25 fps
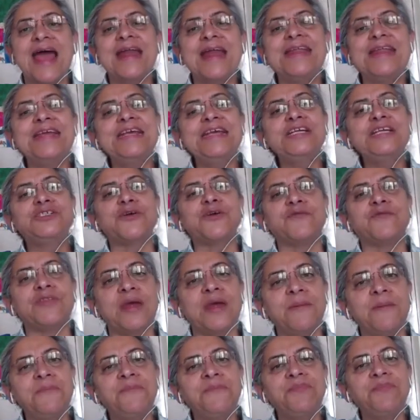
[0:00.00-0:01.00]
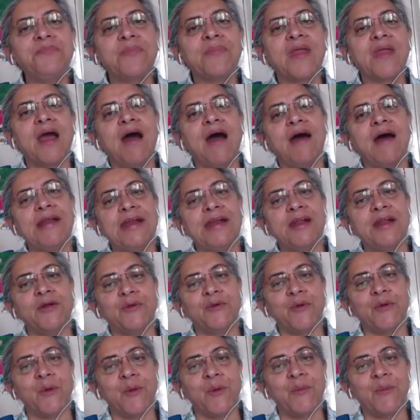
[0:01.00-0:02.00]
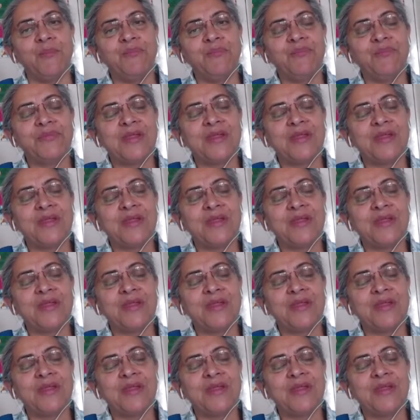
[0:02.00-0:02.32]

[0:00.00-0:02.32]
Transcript: and each of them are in a row.